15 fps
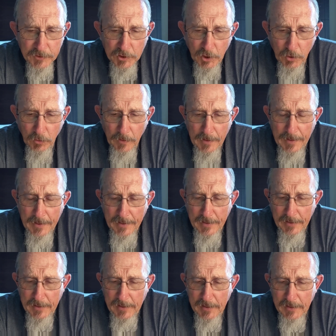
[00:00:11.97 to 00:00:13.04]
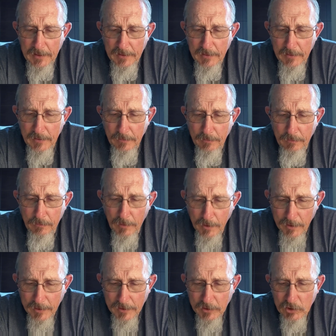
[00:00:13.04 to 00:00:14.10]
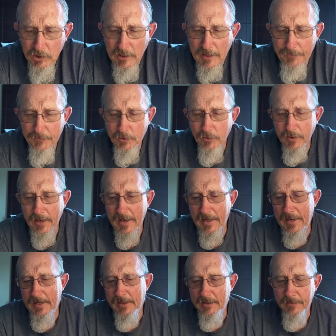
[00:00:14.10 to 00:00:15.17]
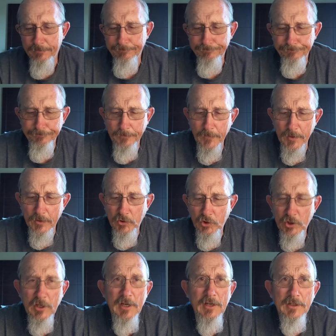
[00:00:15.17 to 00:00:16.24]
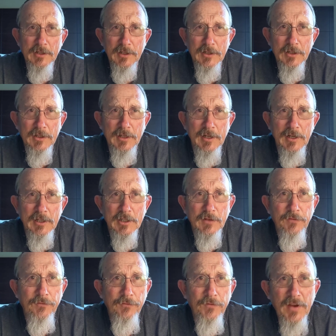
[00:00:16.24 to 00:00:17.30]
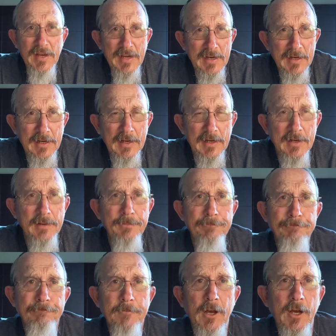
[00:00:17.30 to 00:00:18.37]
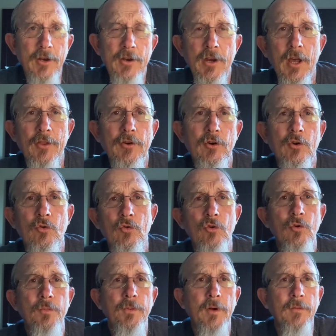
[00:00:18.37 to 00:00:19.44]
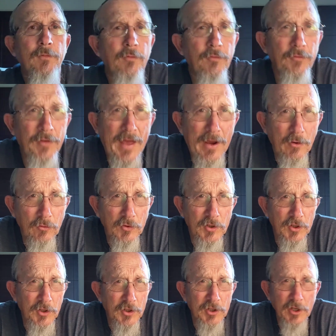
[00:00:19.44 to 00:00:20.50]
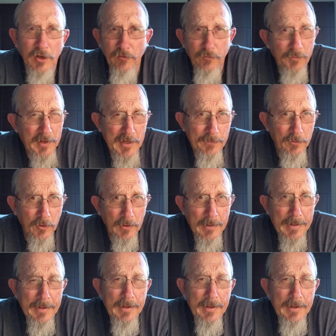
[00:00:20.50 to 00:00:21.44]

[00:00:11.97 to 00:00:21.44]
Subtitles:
So, in Mark chapter 8, Jesus is feeding another group of thousands of people.